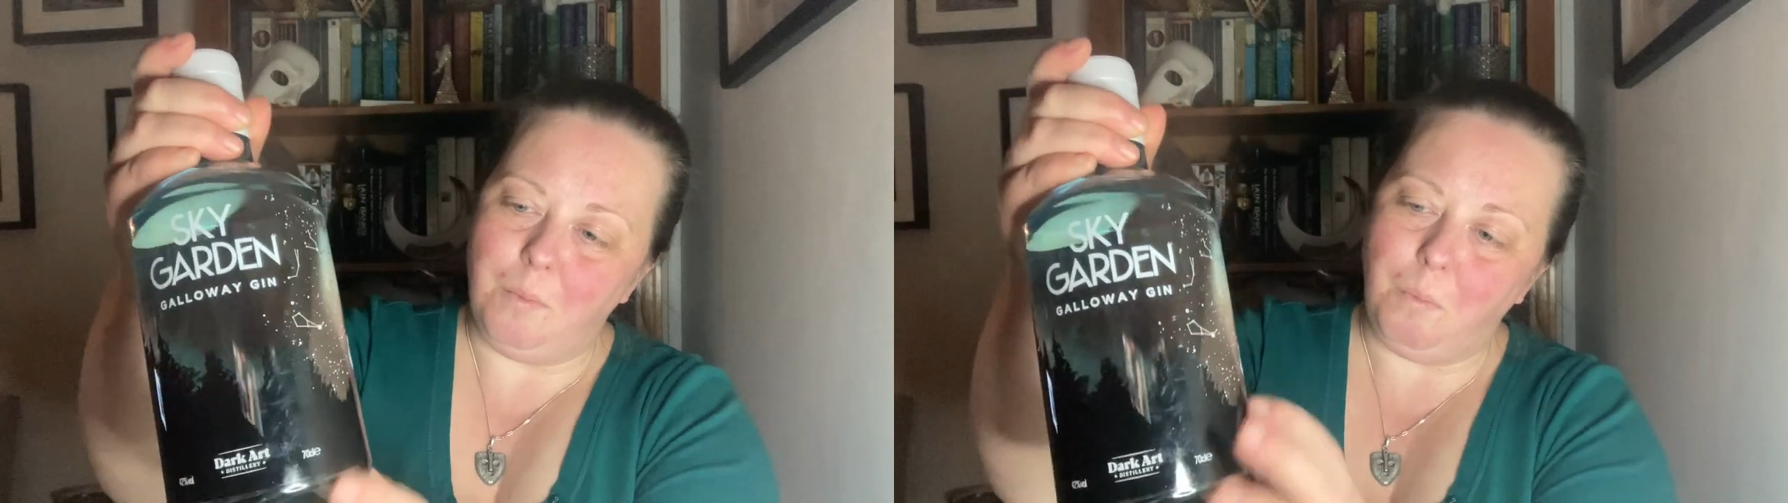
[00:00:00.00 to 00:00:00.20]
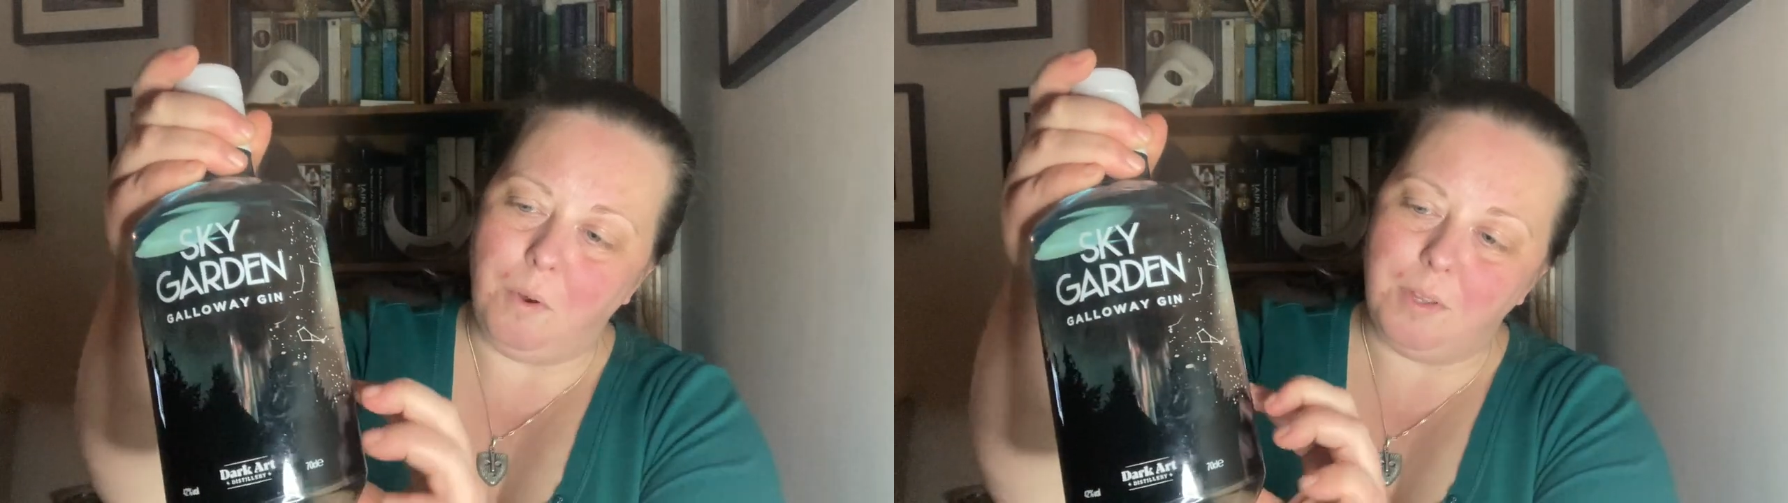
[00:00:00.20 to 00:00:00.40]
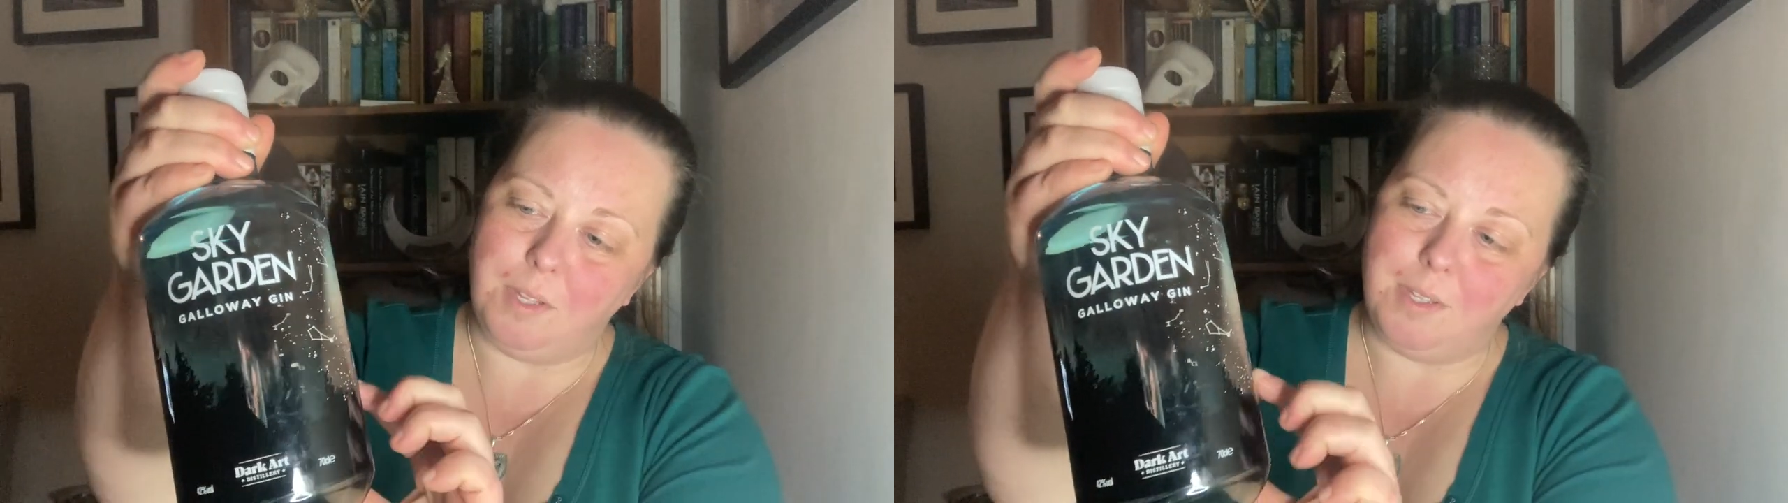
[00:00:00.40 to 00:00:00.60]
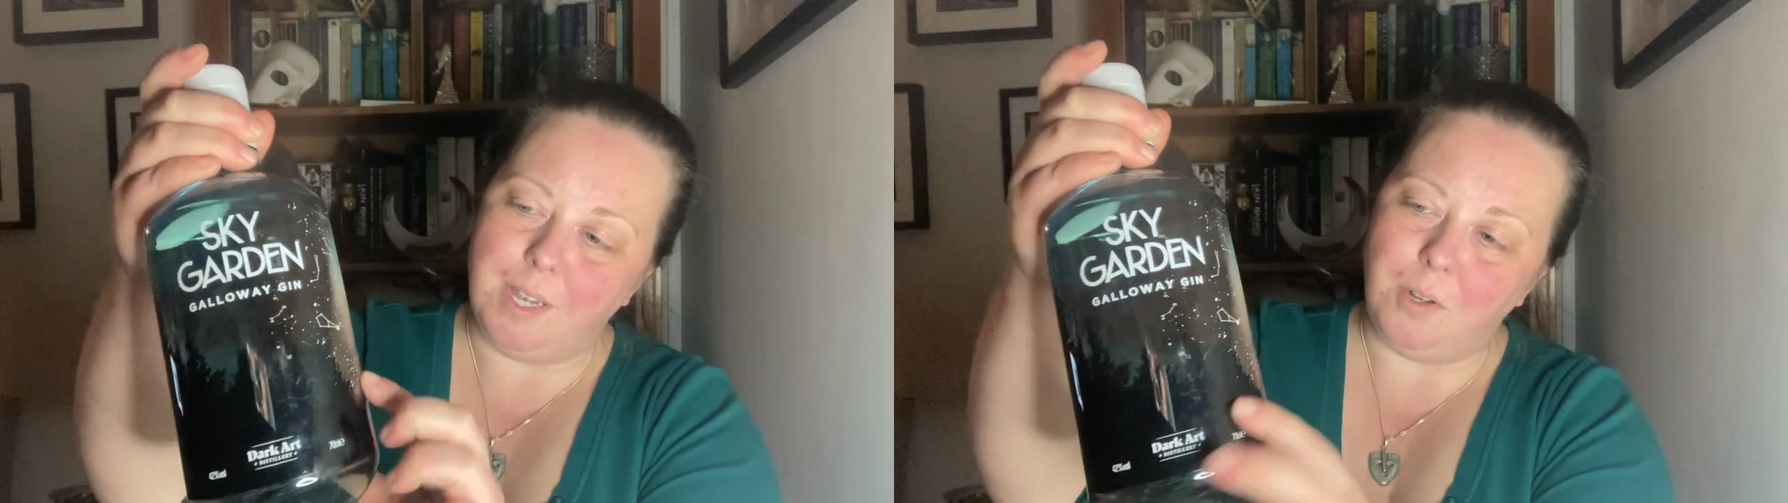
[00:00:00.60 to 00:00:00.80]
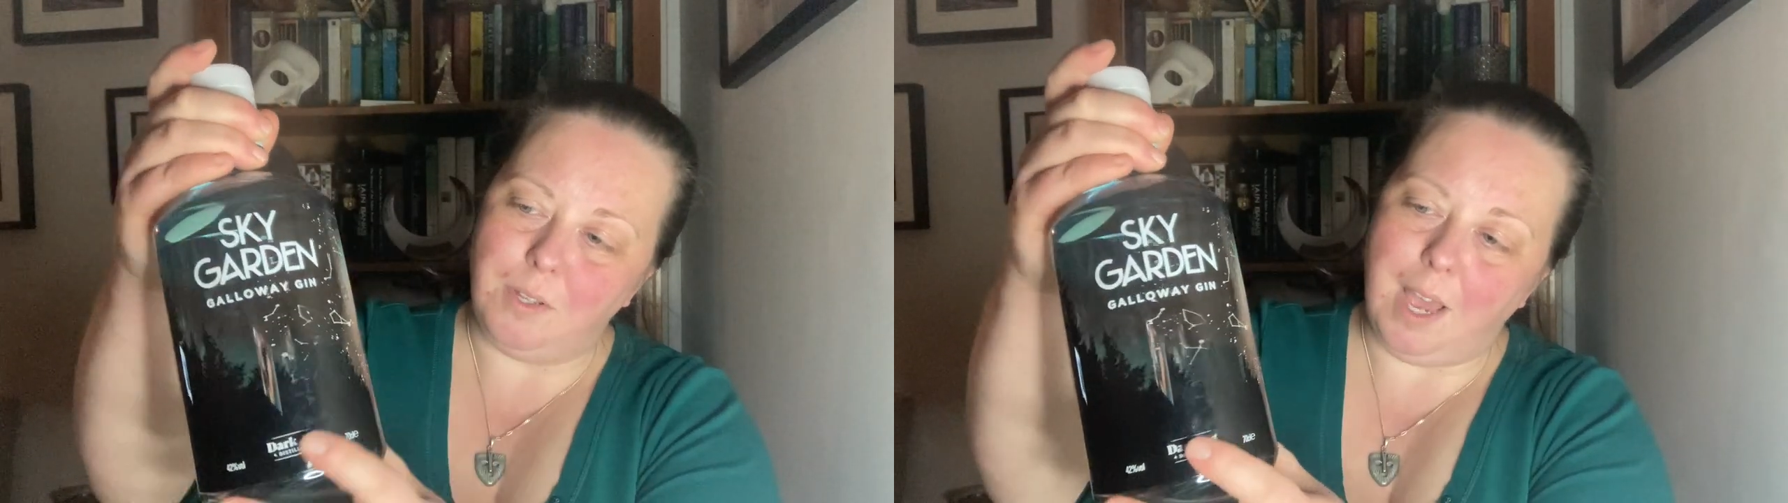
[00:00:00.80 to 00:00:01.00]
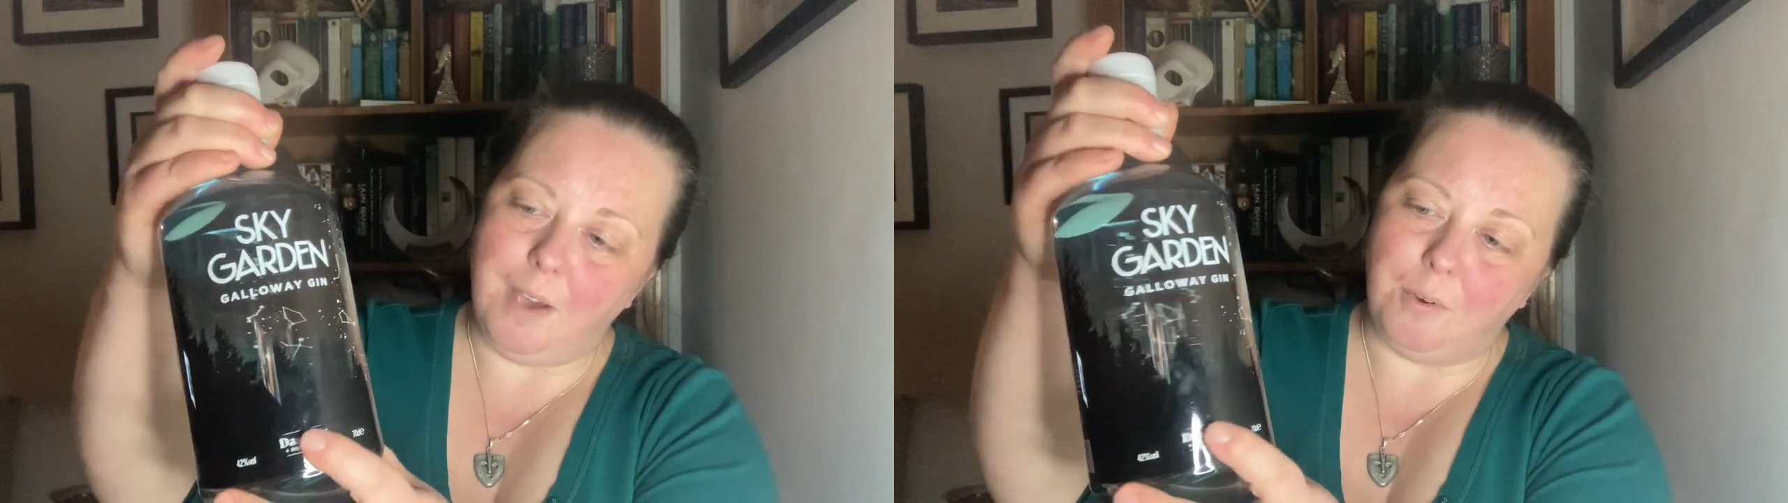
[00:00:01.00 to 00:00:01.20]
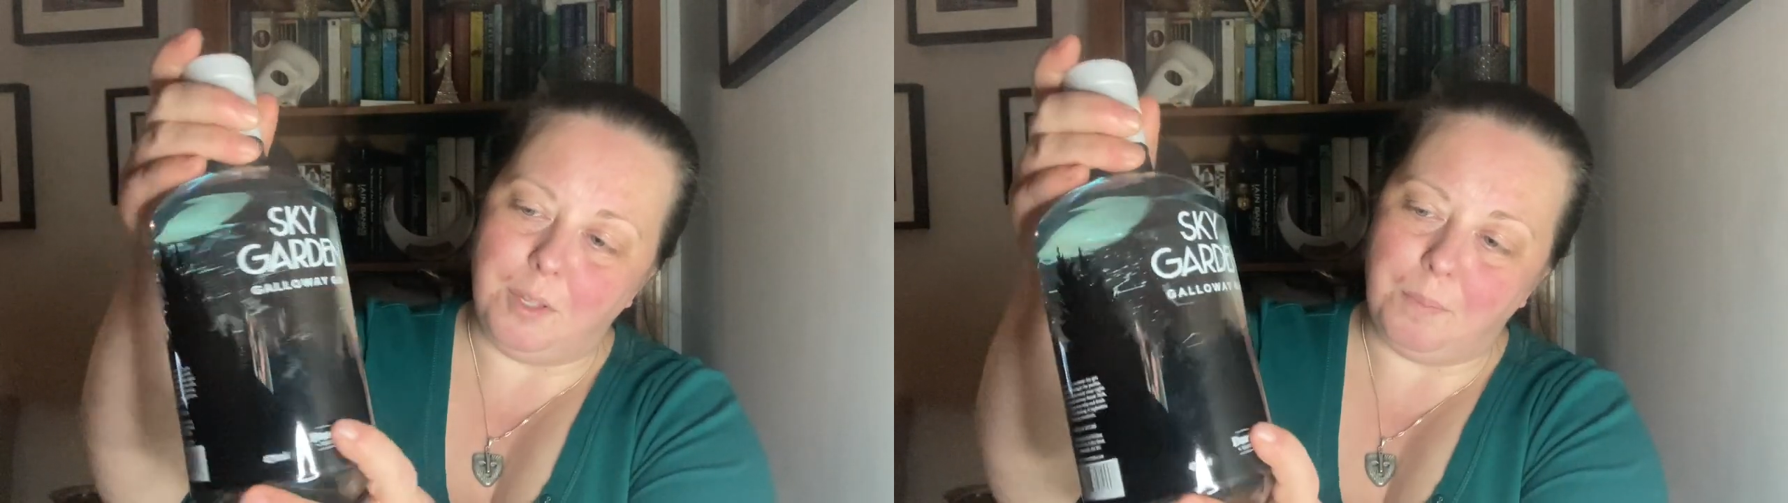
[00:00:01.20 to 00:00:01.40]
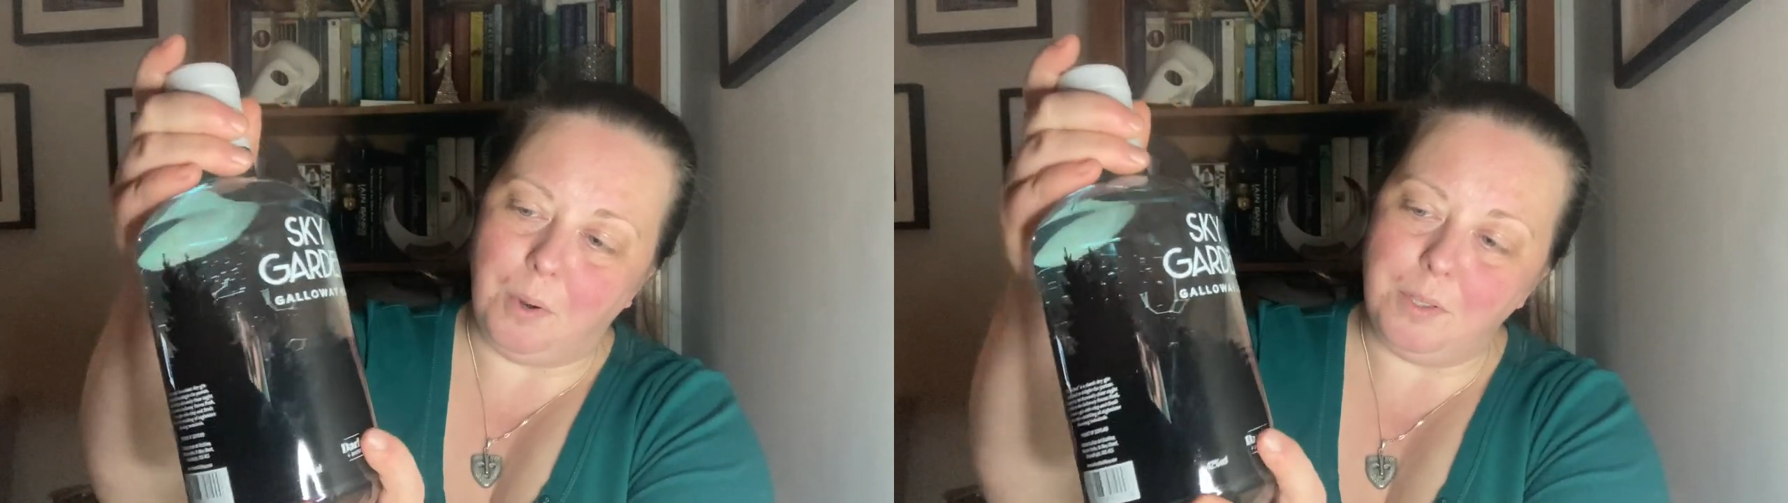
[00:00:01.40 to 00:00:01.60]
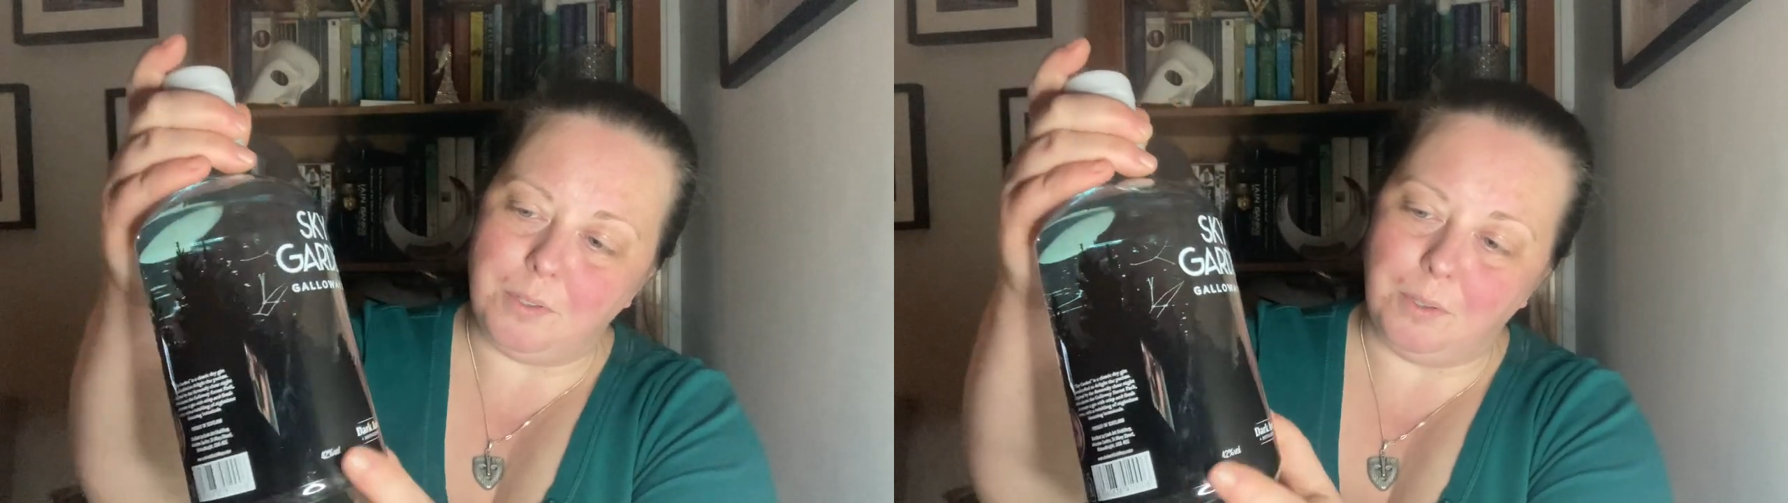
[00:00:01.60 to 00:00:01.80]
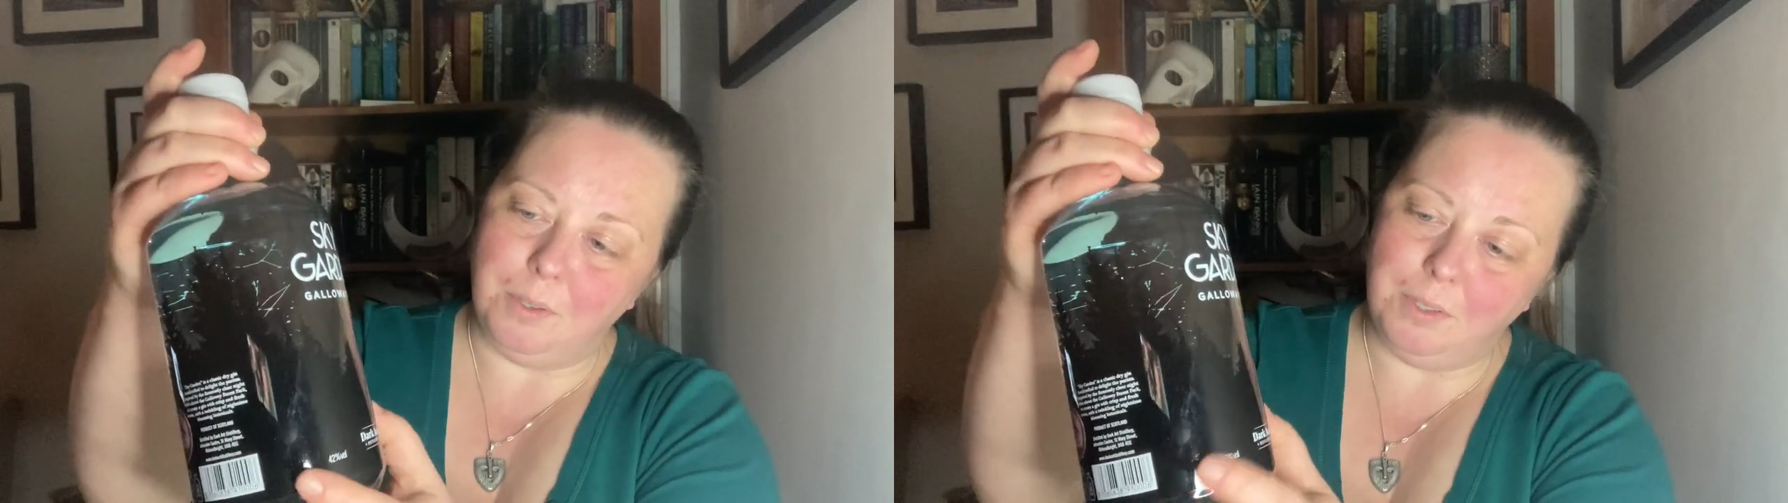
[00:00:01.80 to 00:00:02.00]
what design they have on the
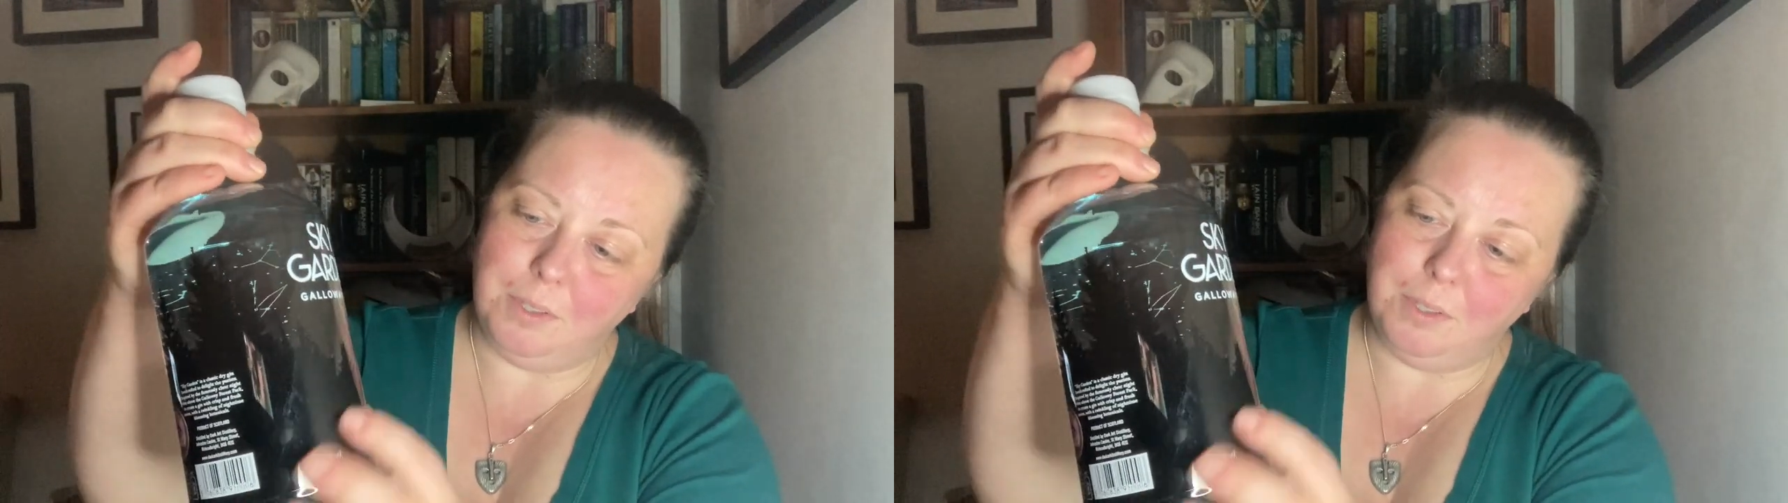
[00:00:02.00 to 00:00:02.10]
bottle